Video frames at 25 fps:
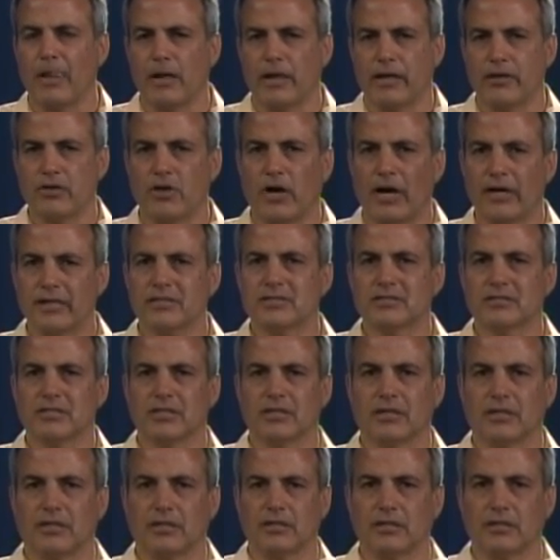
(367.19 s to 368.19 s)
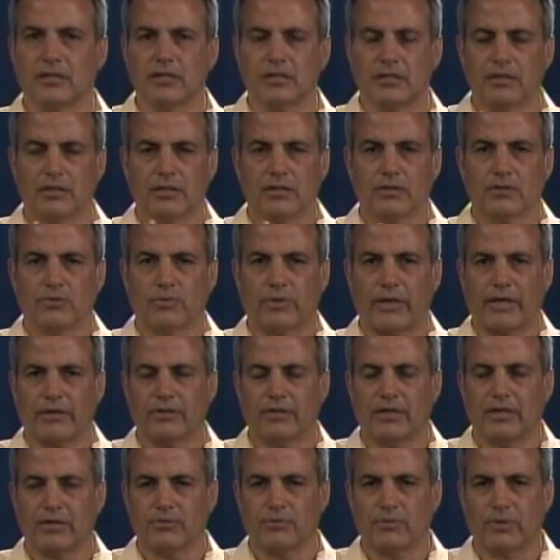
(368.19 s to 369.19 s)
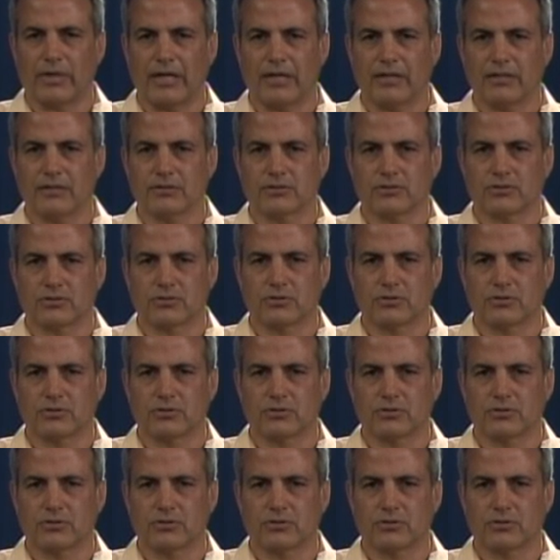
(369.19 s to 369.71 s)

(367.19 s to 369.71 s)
And not until when I